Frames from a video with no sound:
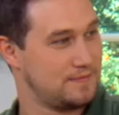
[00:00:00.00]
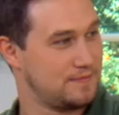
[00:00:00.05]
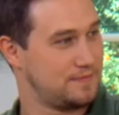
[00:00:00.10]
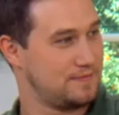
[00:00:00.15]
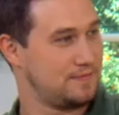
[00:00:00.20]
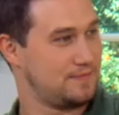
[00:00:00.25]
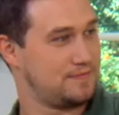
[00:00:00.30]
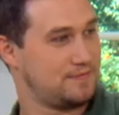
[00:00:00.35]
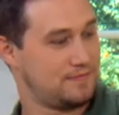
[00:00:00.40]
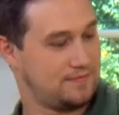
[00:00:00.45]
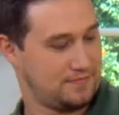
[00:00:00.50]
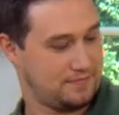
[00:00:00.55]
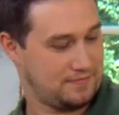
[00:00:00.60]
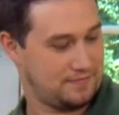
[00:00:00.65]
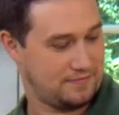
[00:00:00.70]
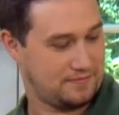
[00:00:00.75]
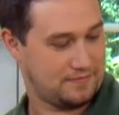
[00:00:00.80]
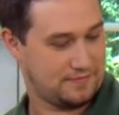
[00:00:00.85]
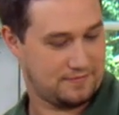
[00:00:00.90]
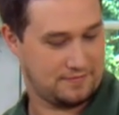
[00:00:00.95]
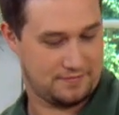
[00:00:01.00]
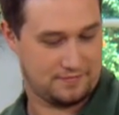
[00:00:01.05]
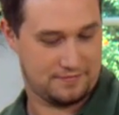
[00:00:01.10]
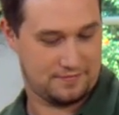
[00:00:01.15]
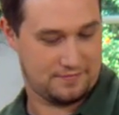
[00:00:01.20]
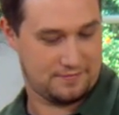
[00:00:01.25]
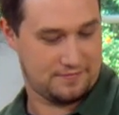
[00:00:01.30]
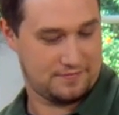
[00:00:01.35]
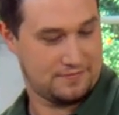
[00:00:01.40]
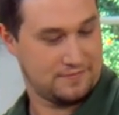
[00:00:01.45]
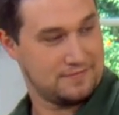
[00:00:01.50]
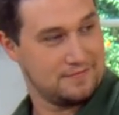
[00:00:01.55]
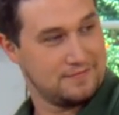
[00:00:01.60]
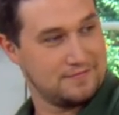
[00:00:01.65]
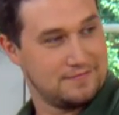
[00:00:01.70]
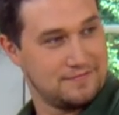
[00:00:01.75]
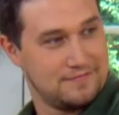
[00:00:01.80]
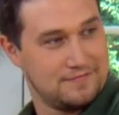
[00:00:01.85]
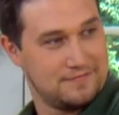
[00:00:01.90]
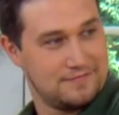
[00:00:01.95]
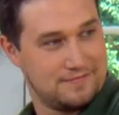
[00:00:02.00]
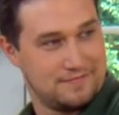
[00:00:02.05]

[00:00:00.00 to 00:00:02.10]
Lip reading: (not speaking)